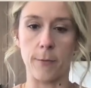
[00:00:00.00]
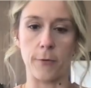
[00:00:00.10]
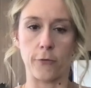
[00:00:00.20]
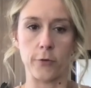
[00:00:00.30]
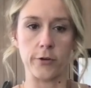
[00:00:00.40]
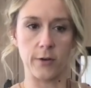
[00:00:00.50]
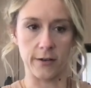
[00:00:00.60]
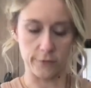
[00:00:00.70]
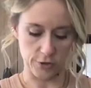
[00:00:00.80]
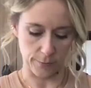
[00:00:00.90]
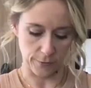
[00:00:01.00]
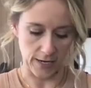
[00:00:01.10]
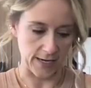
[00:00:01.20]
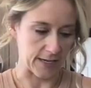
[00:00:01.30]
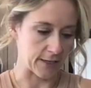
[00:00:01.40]
before you kind of jump
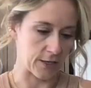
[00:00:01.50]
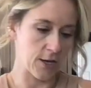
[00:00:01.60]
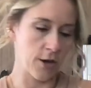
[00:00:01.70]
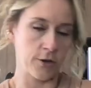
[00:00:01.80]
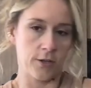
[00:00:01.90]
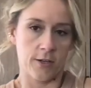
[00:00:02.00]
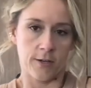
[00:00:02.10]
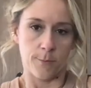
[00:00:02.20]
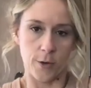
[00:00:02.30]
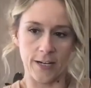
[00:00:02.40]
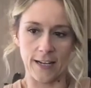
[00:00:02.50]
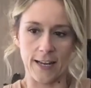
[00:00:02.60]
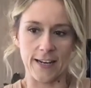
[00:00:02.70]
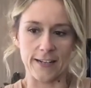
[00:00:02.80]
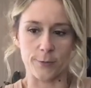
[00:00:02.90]
right in, putting
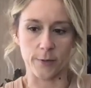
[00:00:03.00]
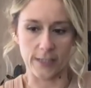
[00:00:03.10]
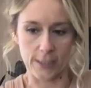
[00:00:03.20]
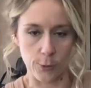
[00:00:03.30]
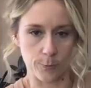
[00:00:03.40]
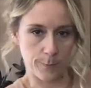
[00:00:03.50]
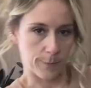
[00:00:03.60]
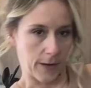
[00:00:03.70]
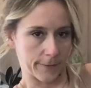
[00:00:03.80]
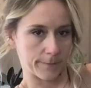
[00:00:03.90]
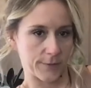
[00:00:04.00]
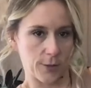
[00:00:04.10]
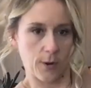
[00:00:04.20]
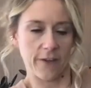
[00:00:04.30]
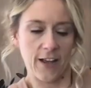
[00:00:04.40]
it in its really cute pot.
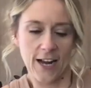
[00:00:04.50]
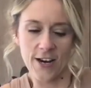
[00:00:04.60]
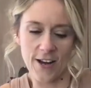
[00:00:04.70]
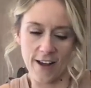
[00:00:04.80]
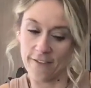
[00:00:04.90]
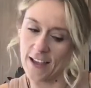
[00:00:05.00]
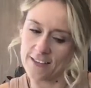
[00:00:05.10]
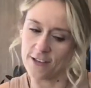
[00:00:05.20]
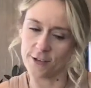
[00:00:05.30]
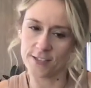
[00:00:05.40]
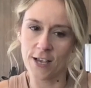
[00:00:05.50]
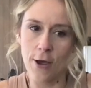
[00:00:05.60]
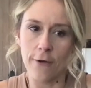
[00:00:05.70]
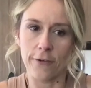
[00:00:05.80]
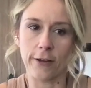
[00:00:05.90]
So I've had those
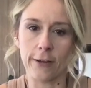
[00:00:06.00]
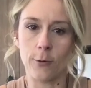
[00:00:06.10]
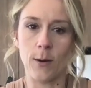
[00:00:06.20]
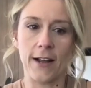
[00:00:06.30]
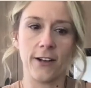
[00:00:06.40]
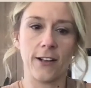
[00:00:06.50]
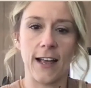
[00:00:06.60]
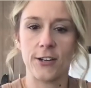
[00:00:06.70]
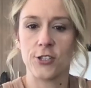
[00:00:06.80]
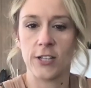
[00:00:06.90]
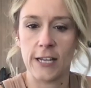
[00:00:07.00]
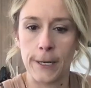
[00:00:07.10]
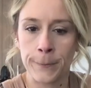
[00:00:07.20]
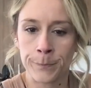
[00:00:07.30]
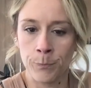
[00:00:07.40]
for a little while actually